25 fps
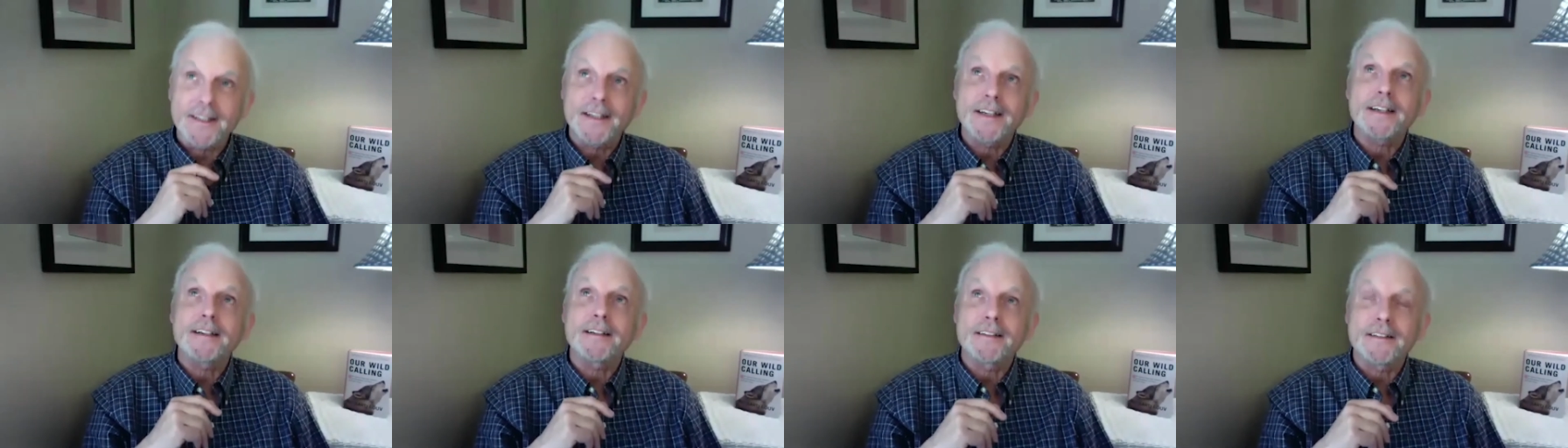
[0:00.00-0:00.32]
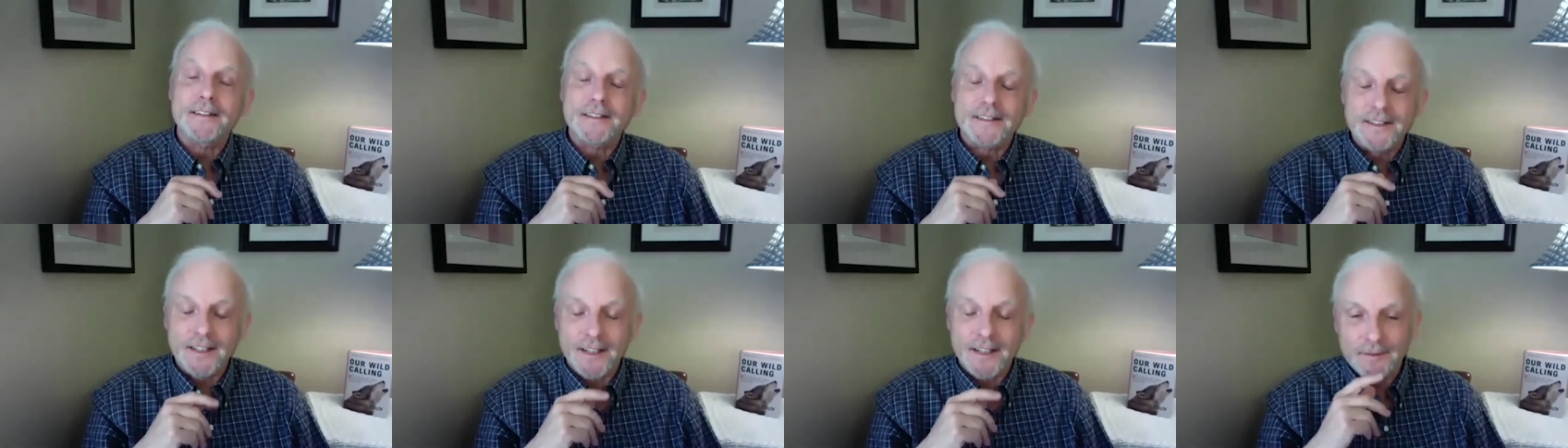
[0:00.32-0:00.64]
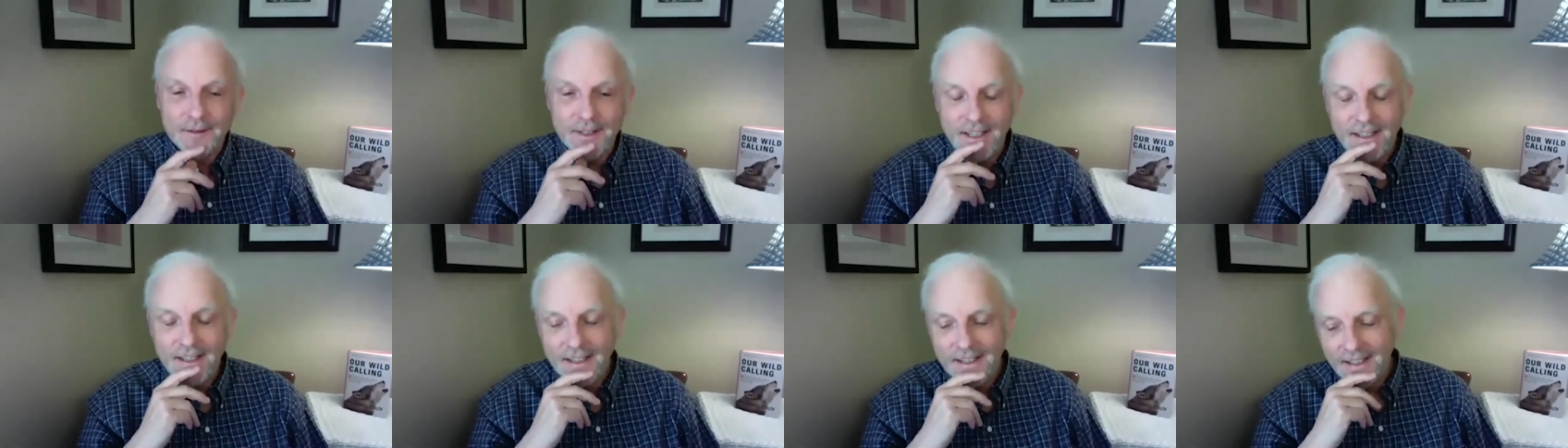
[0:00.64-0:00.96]
Then he looked
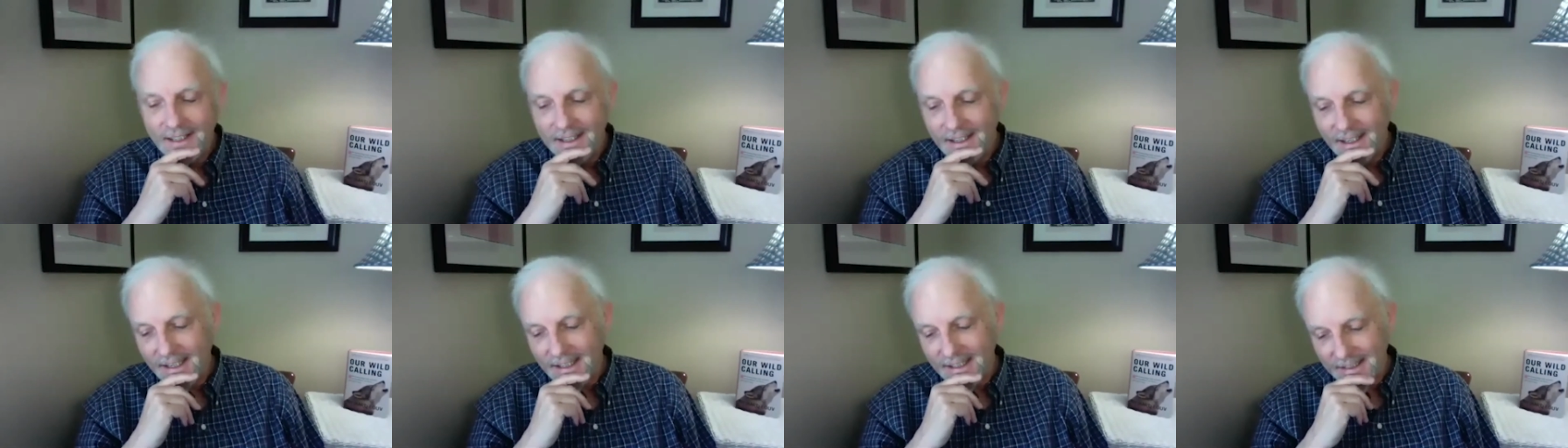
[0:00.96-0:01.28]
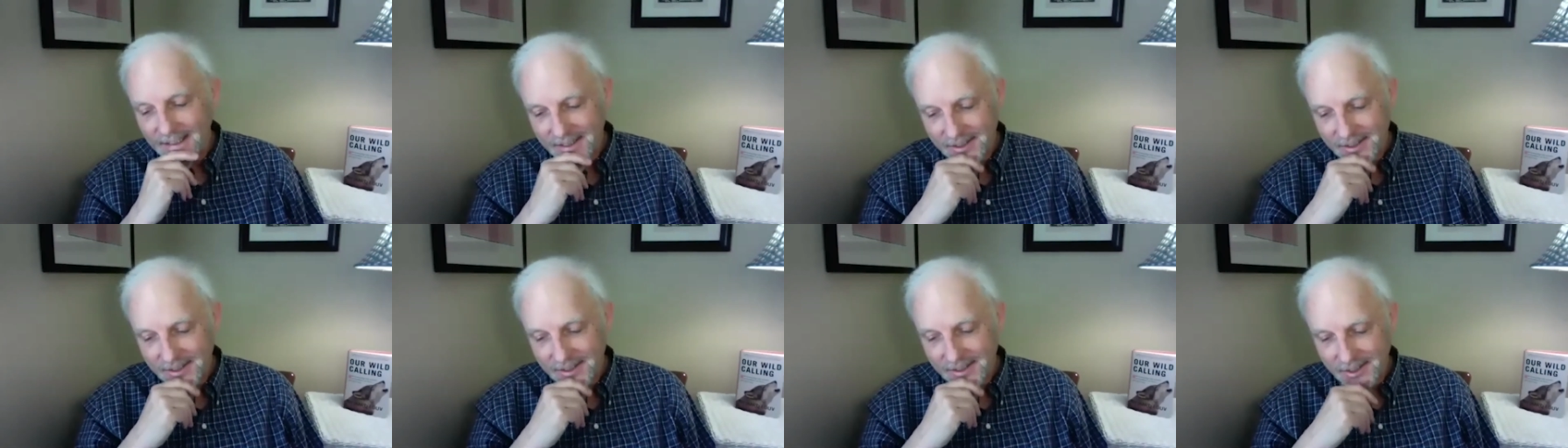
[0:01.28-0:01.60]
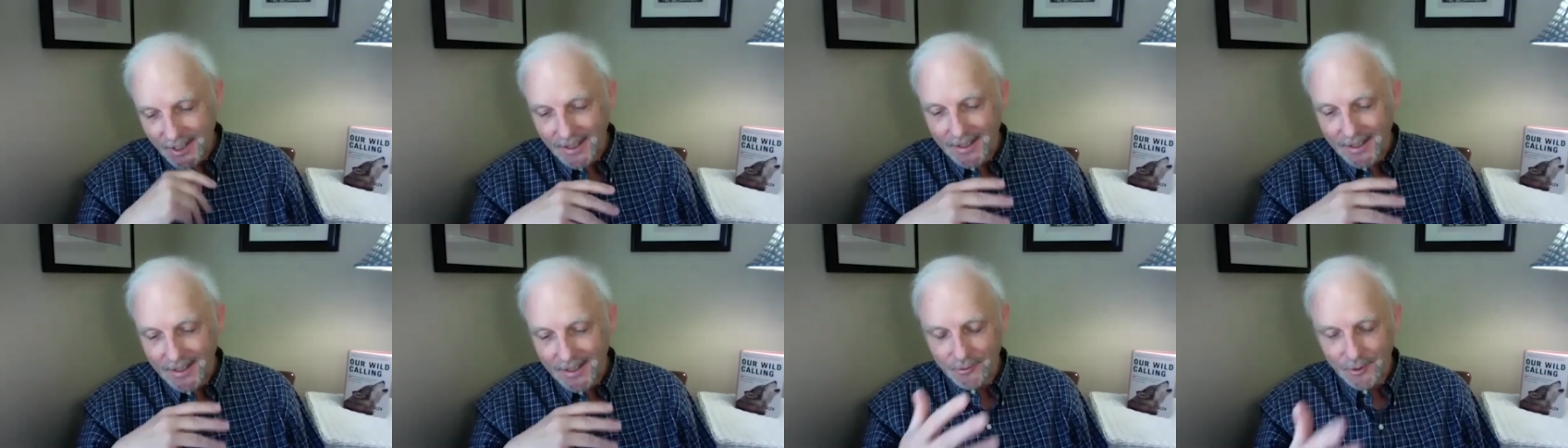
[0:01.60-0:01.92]
up and he
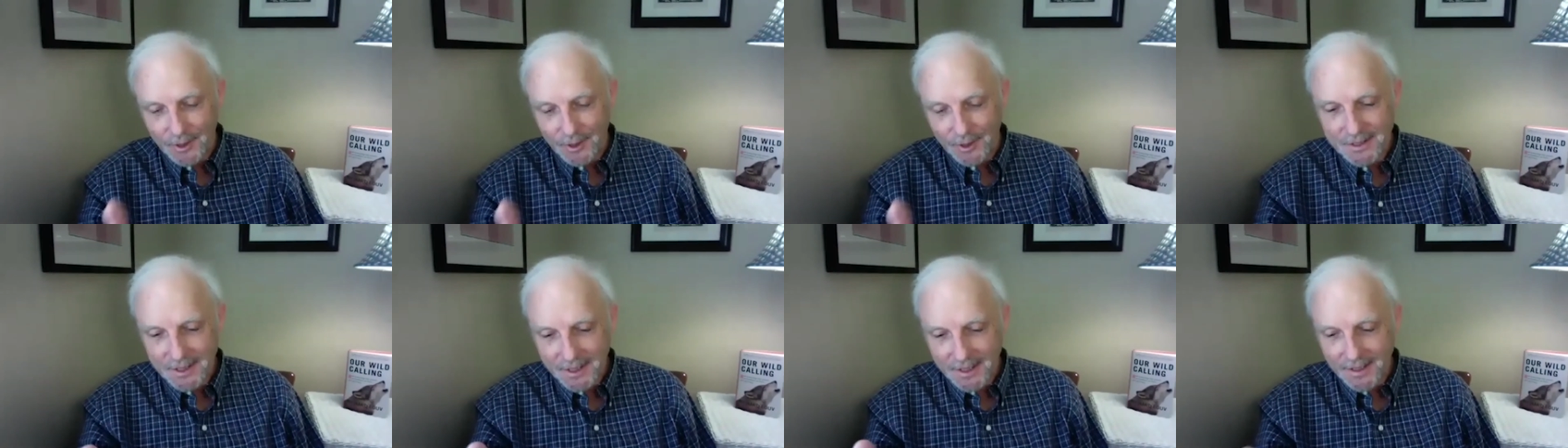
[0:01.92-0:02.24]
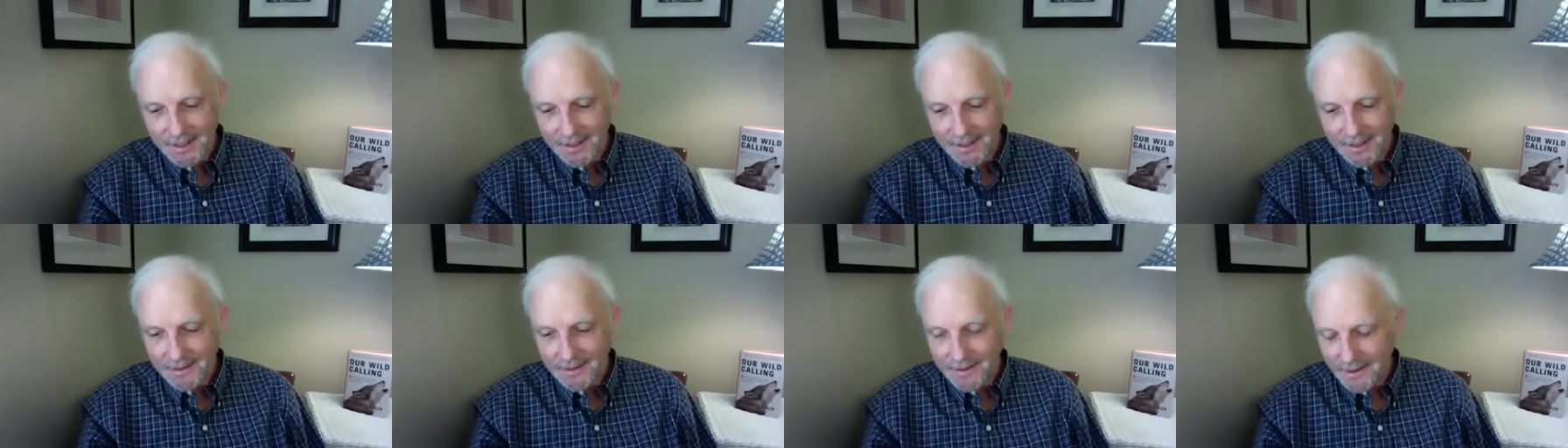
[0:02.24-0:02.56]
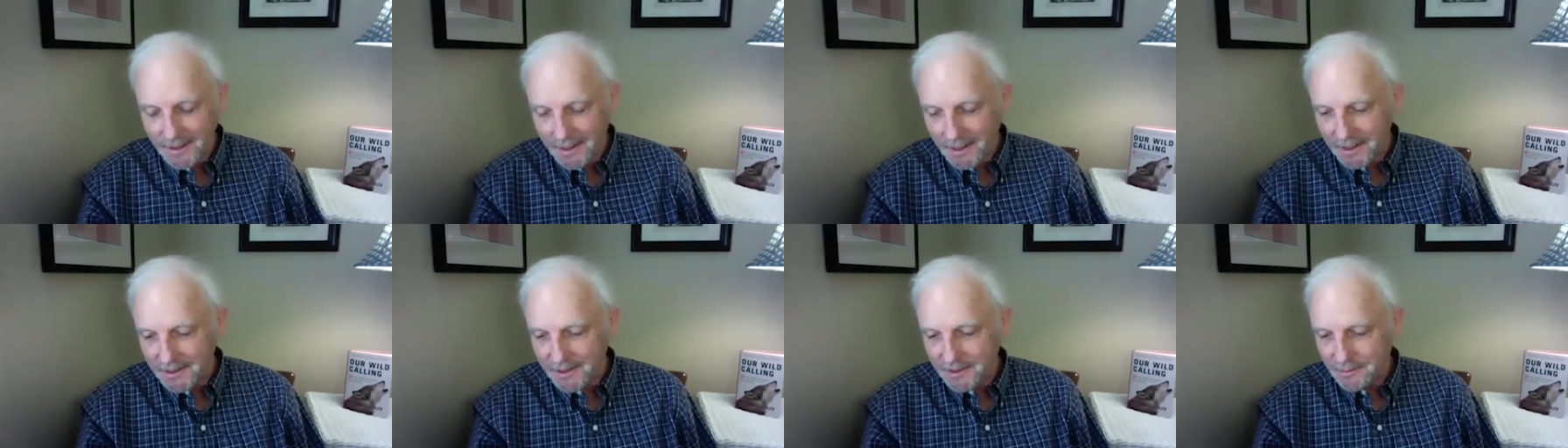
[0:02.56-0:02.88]
said, risking
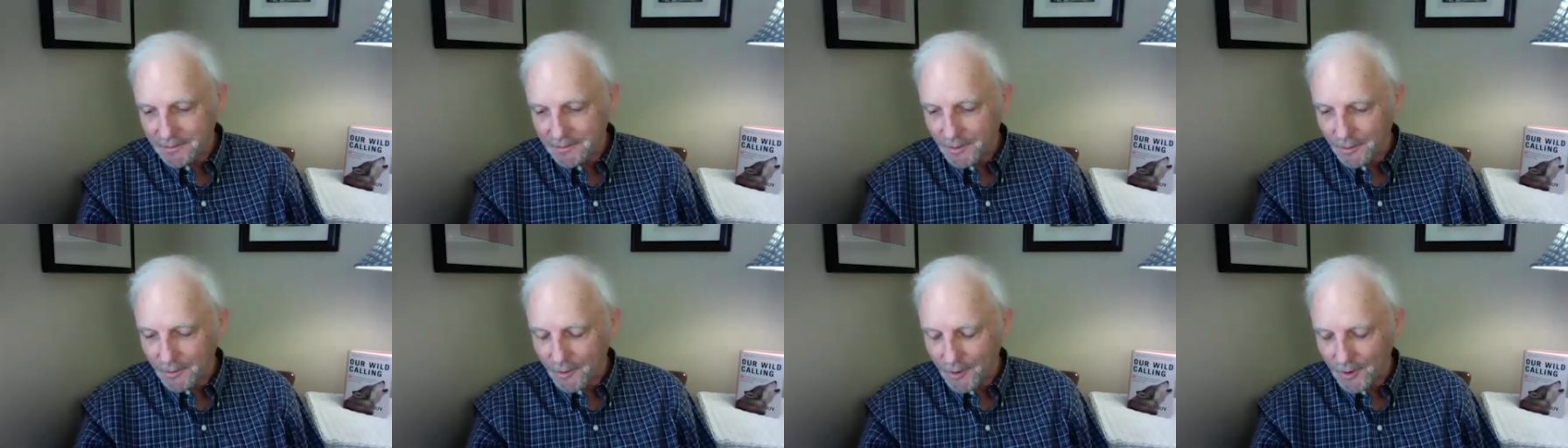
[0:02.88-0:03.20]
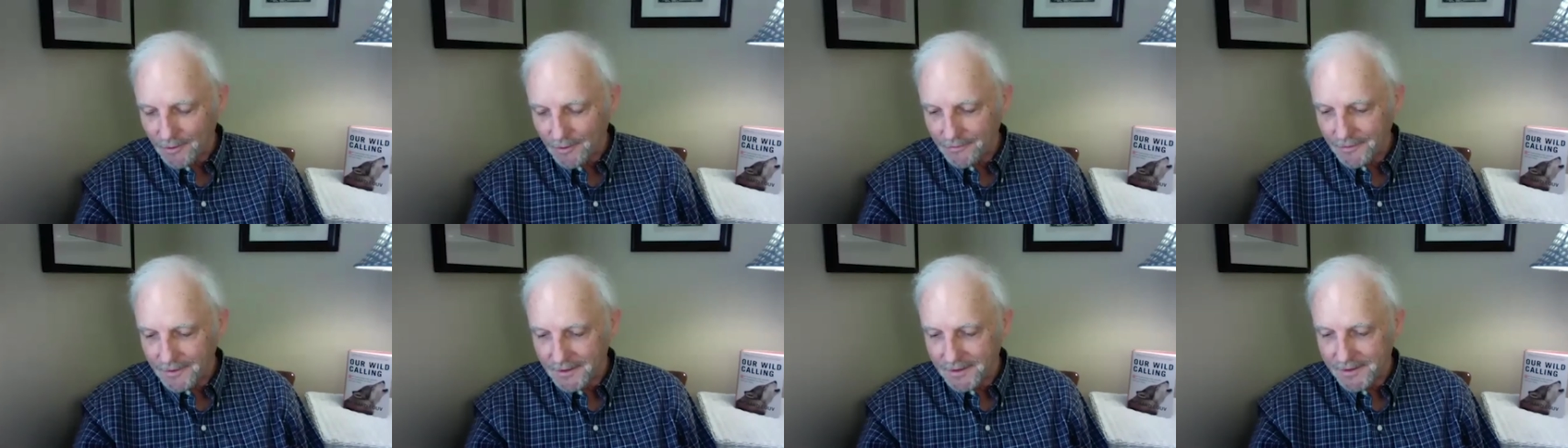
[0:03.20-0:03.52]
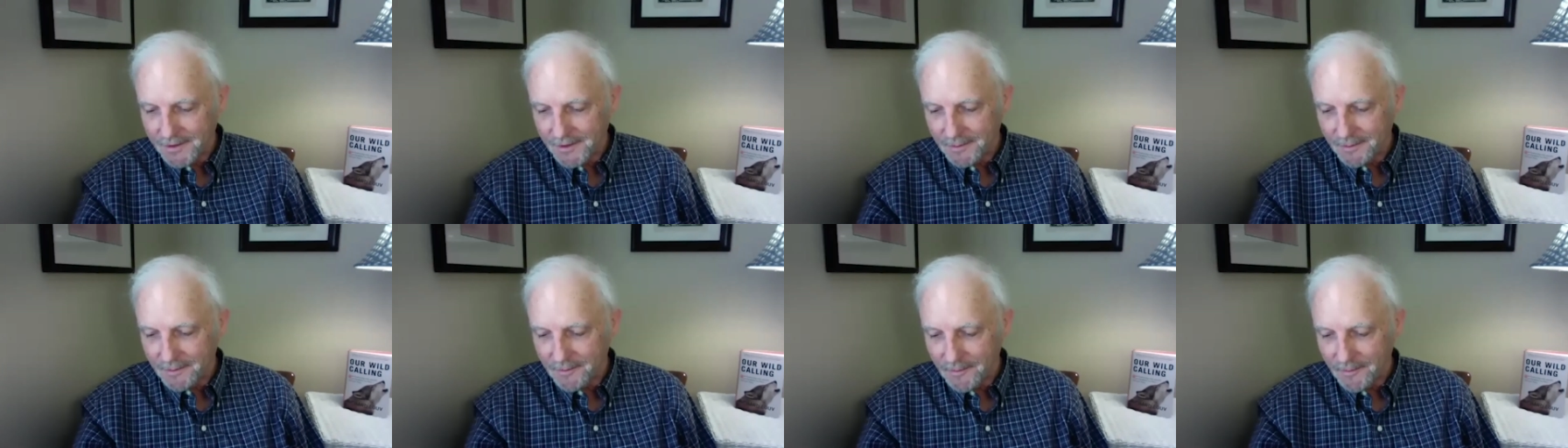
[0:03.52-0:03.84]

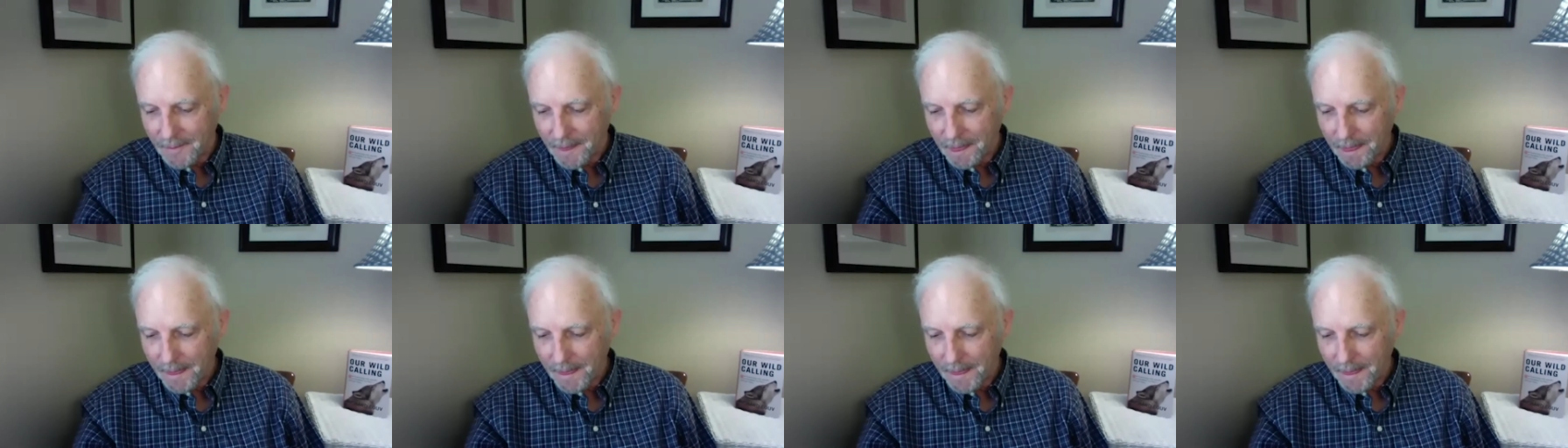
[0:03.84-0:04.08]
anthropomorphism,